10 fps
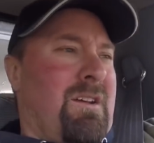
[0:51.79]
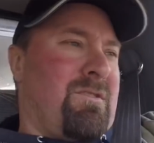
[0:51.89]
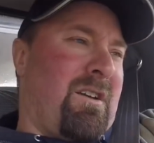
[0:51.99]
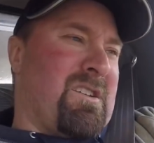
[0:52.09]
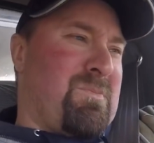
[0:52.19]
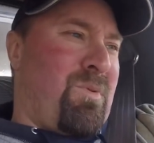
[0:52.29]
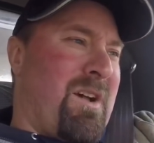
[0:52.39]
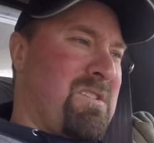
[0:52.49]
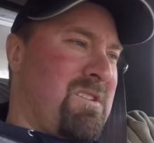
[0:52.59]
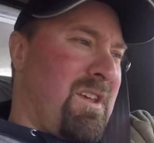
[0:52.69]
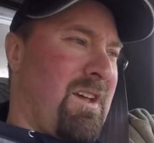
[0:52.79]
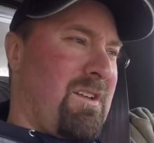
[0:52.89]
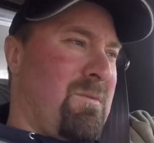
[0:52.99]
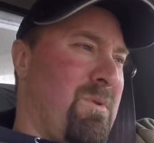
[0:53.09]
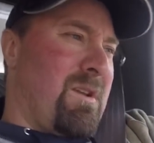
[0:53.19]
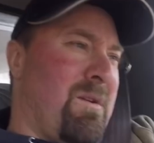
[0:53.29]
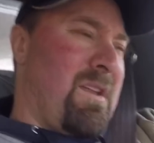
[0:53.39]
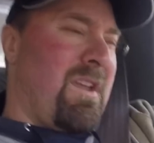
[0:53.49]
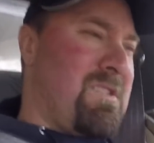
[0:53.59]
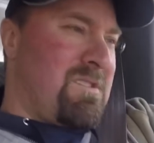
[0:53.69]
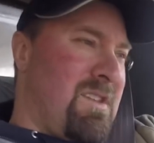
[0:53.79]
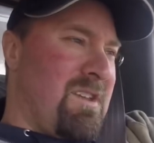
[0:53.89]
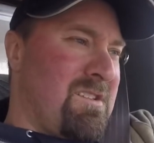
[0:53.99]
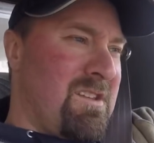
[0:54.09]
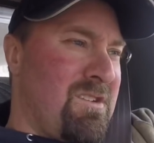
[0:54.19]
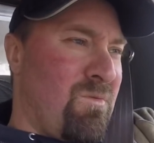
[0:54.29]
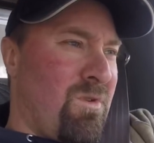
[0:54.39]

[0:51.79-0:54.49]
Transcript: Trying to splice it together, but it isn't